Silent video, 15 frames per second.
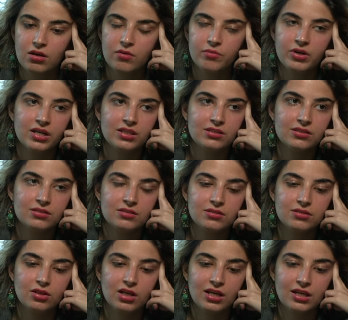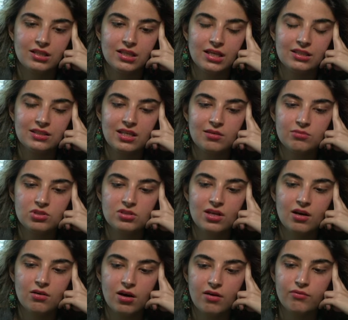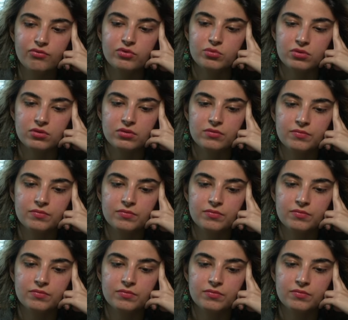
but the, uh, the end game is now comfortable.